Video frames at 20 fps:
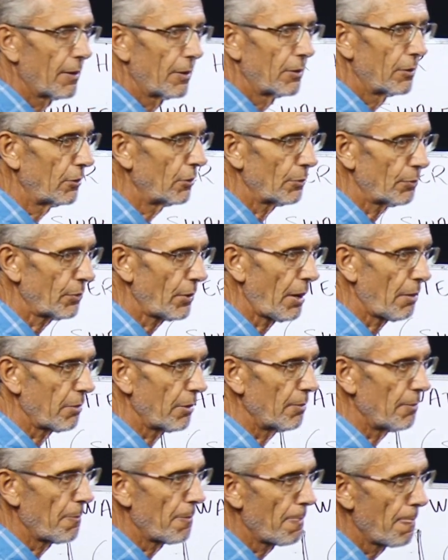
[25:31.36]
No
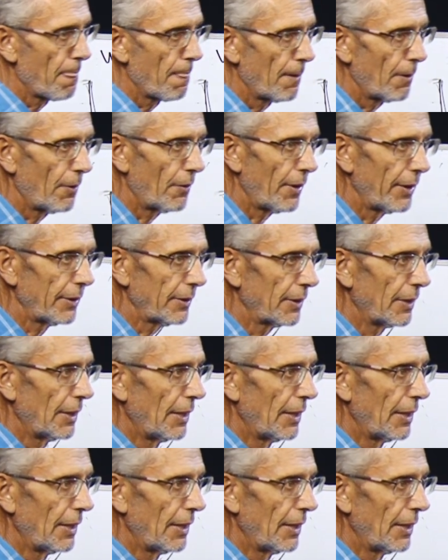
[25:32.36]
problem. All right?